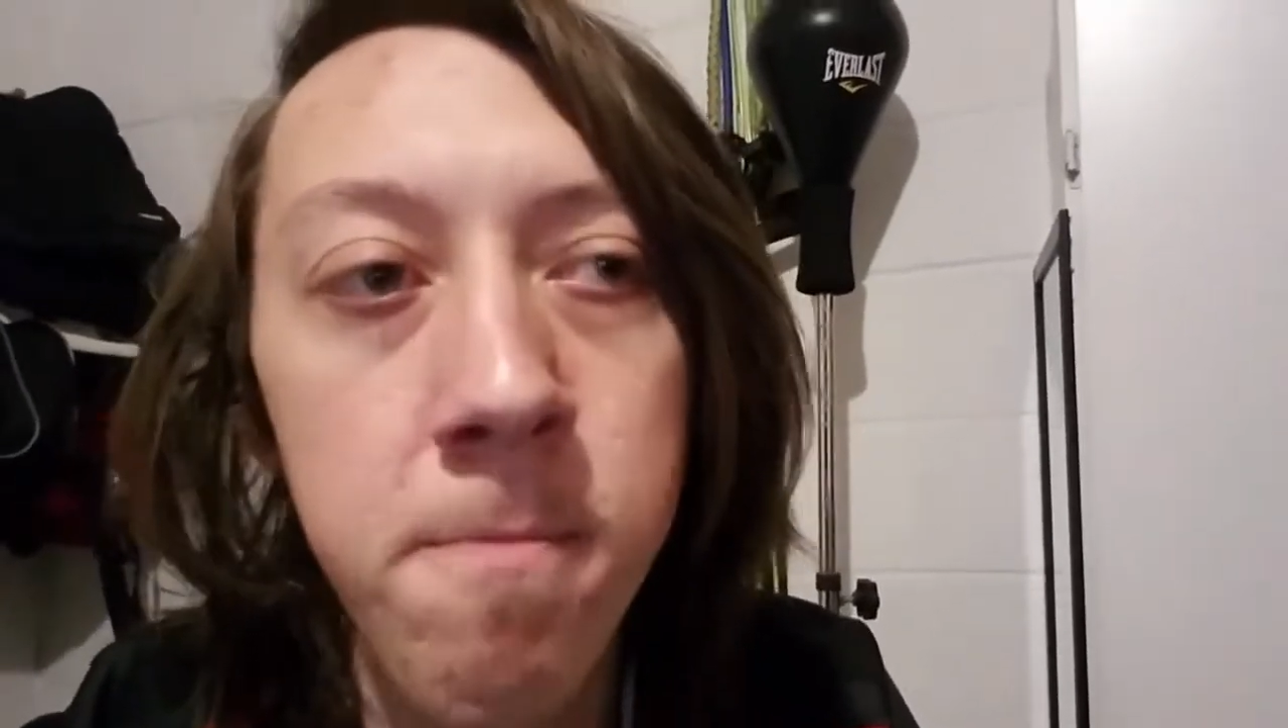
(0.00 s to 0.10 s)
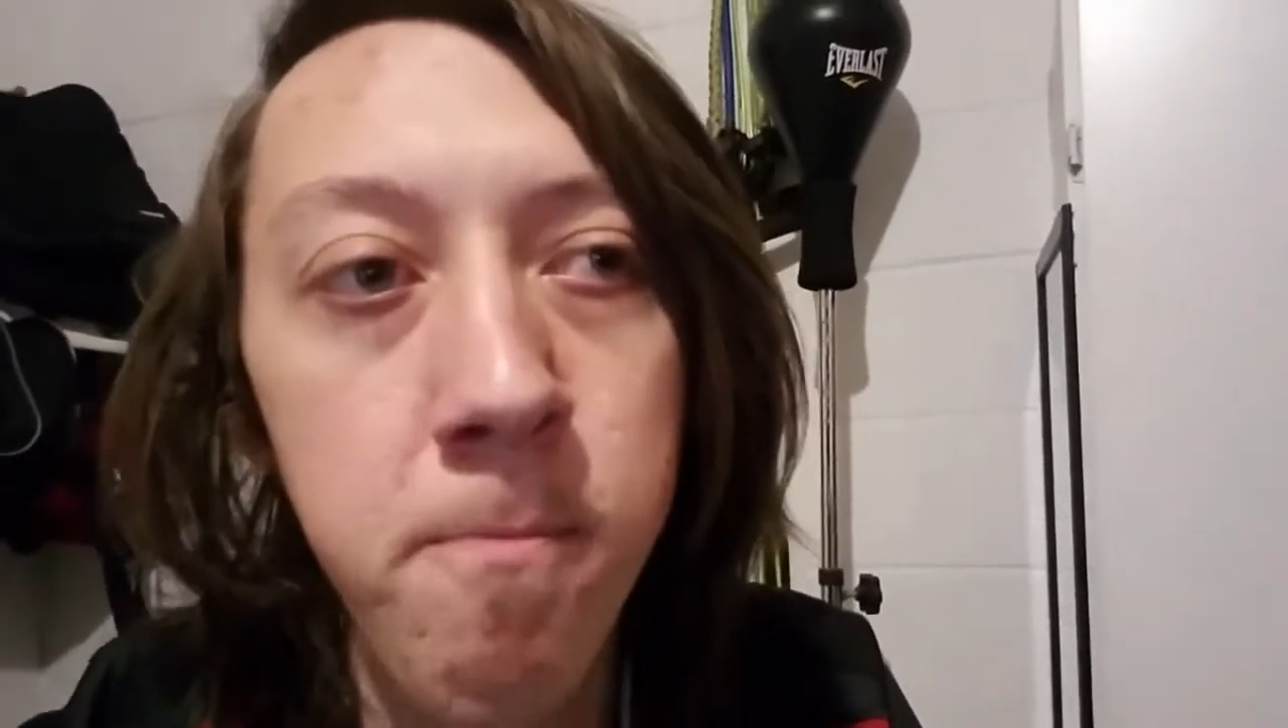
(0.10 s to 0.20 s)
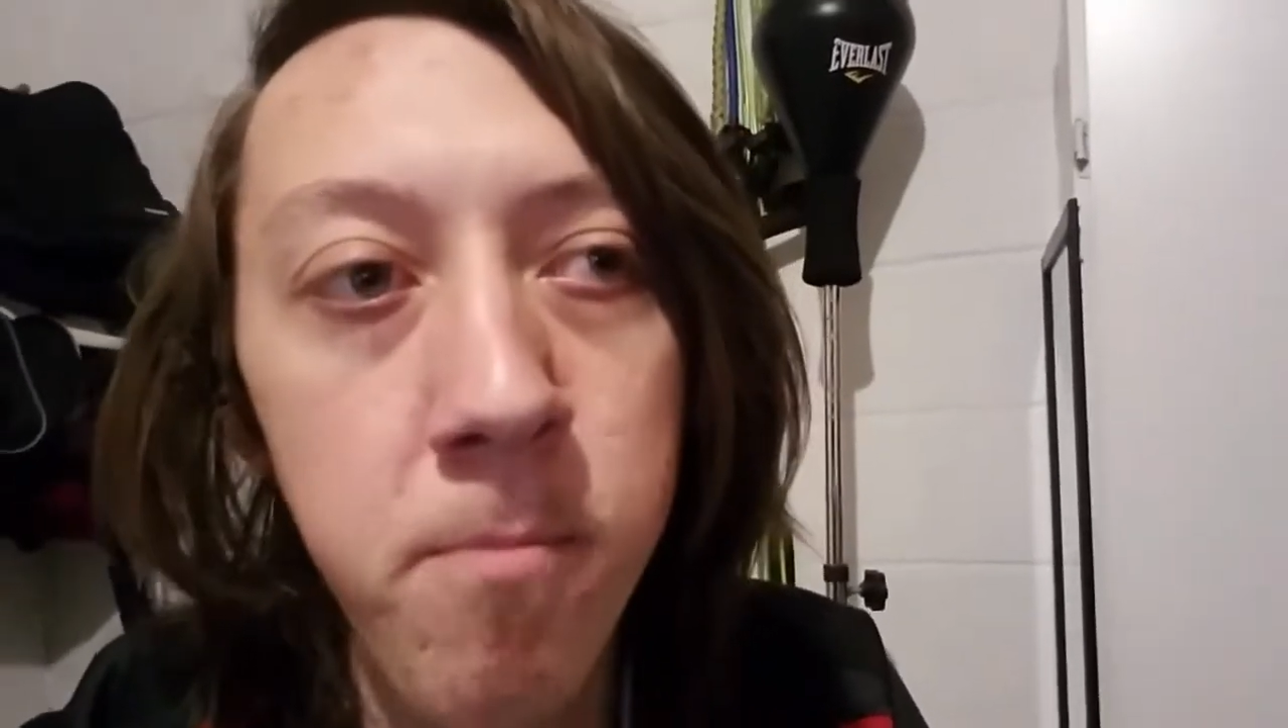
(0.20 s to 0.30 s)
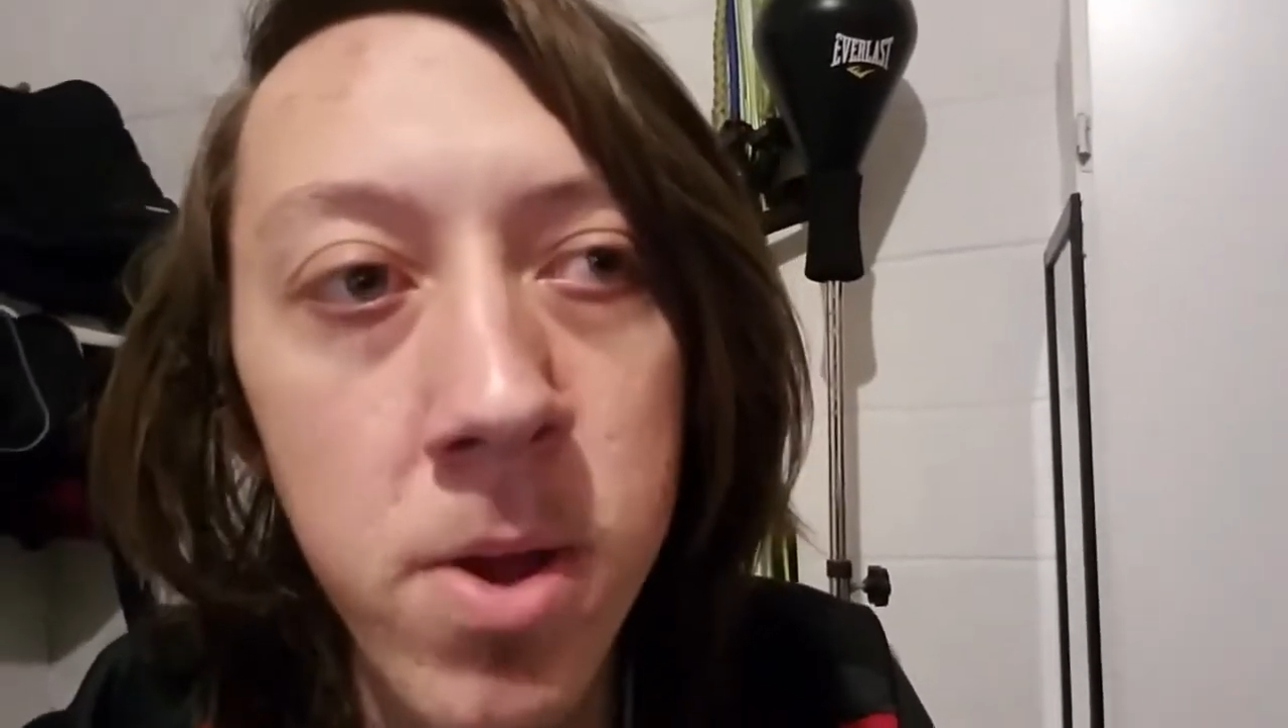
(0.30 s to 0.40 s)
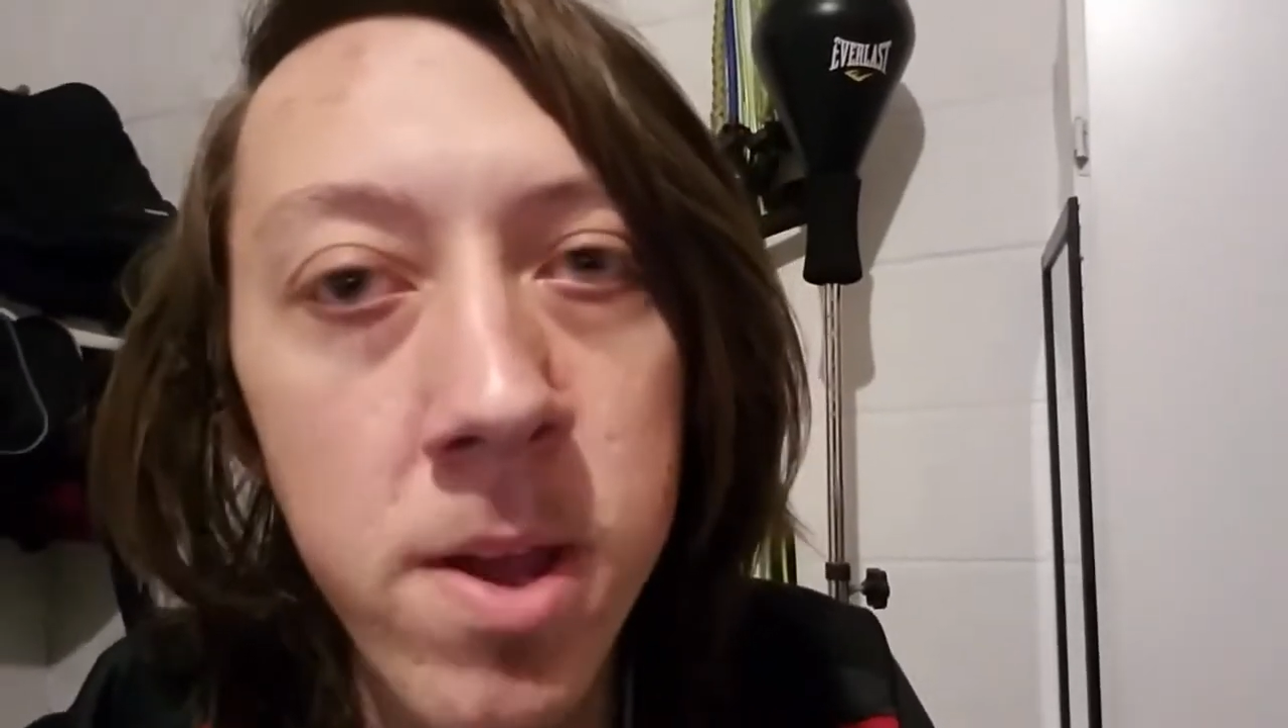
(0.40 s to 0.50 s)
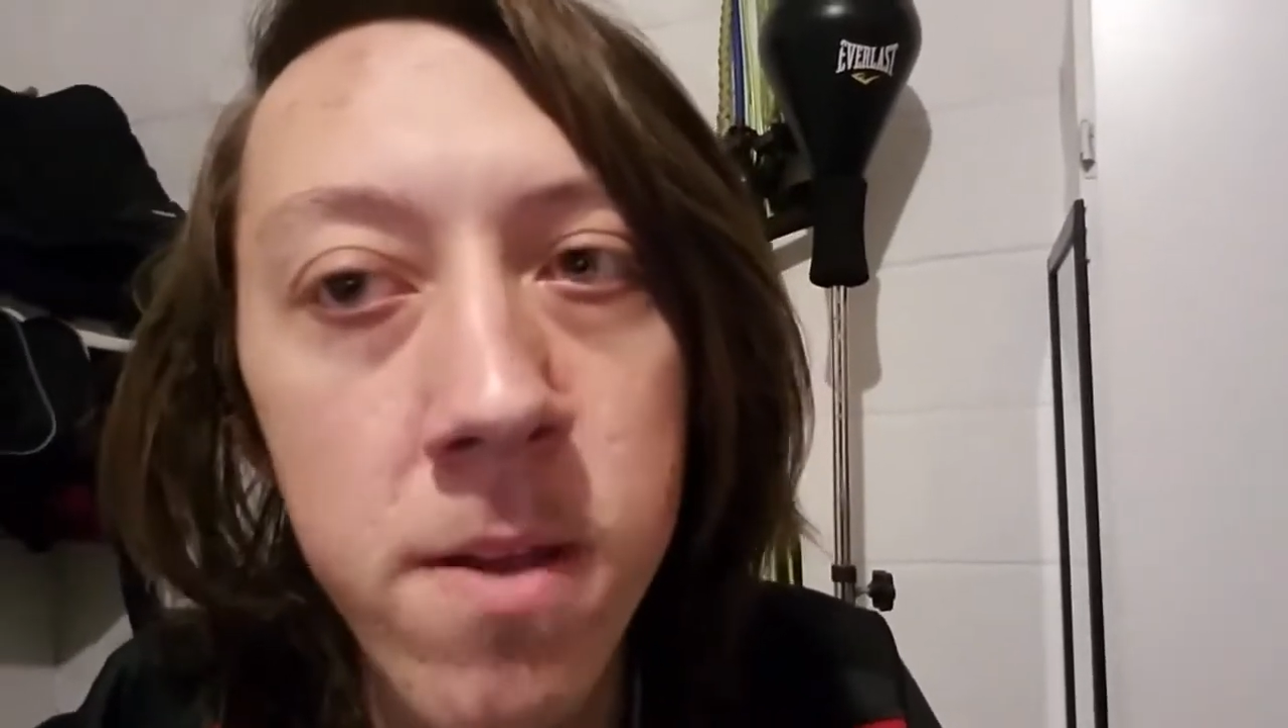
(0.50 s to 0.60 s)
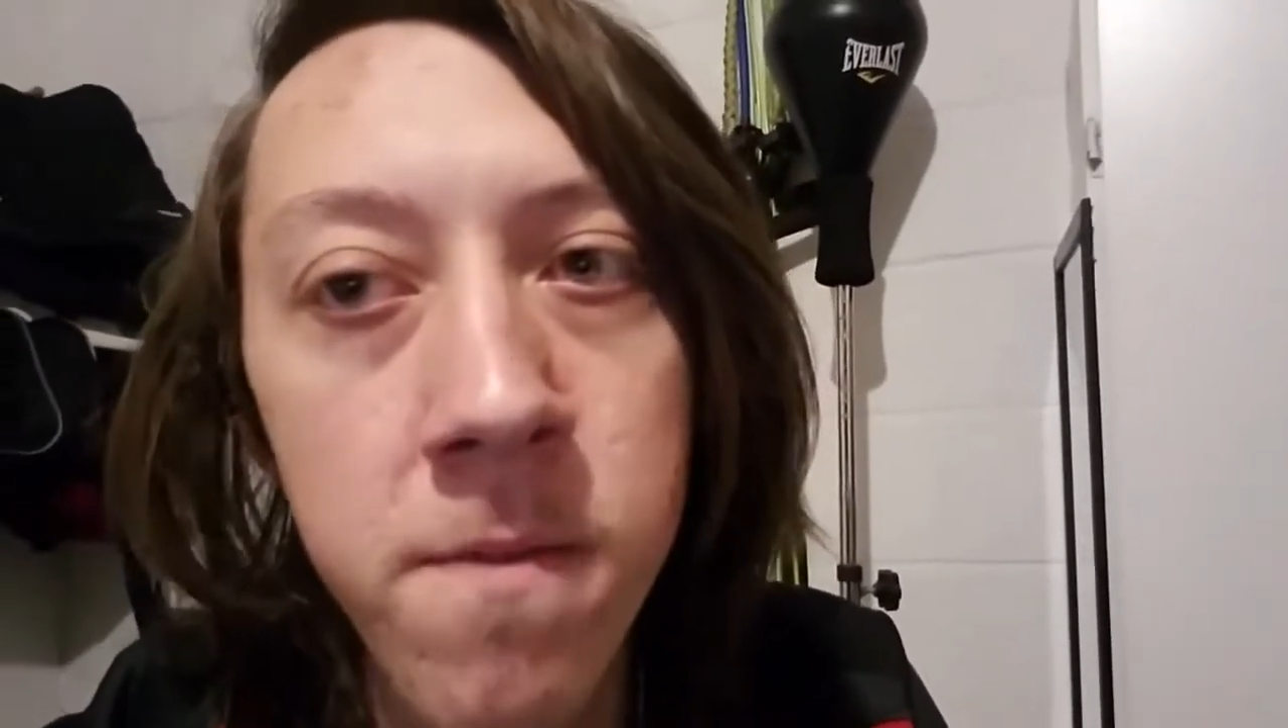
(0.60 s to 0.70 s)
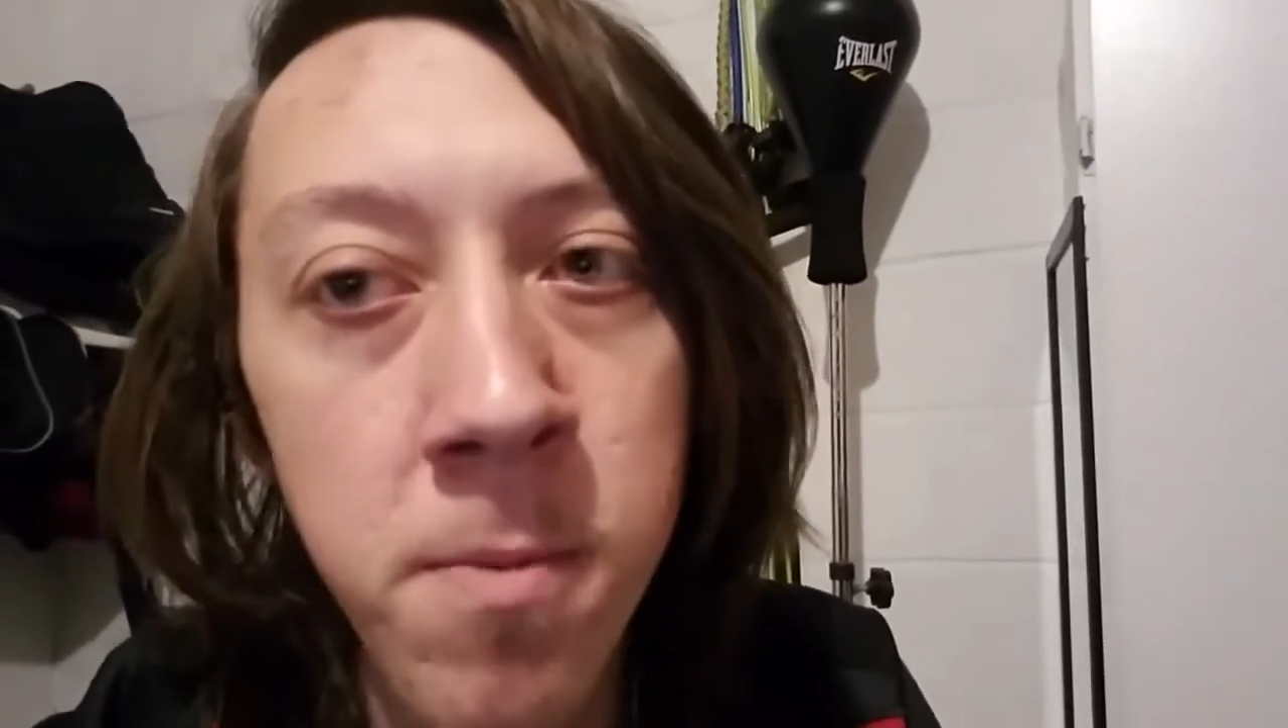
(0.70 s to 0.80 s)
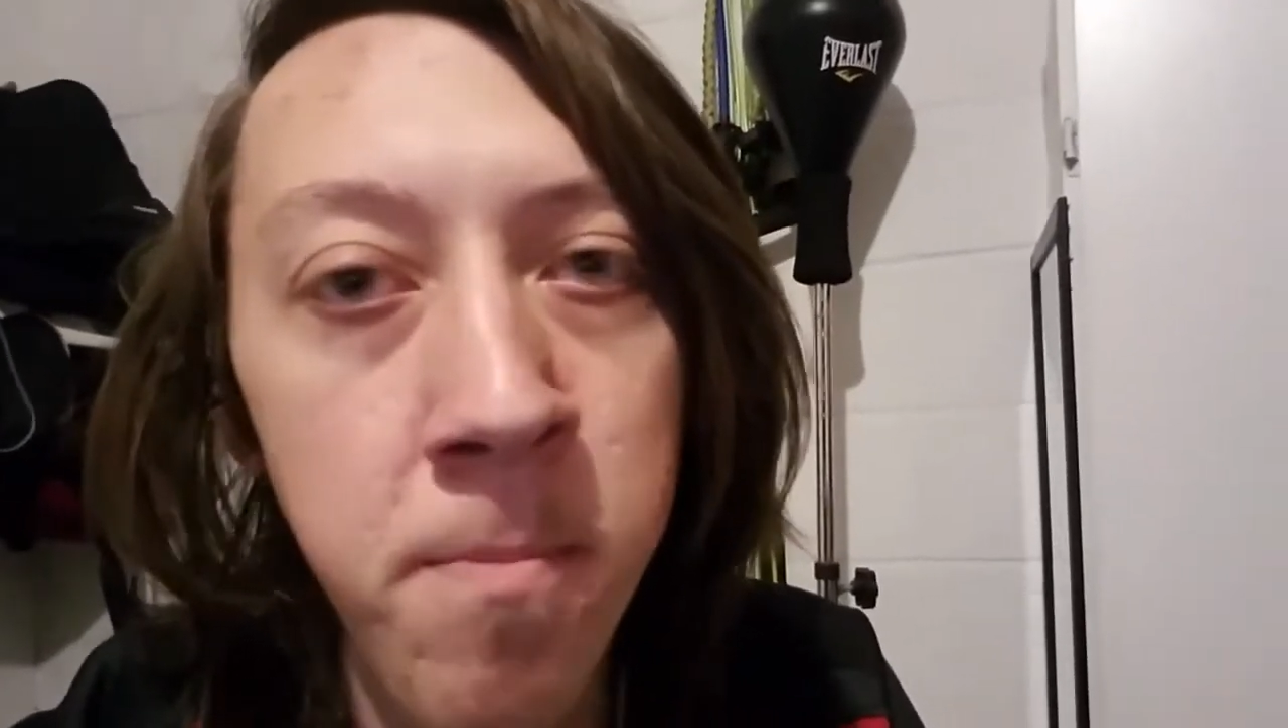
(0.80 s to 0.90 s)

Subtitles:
But if you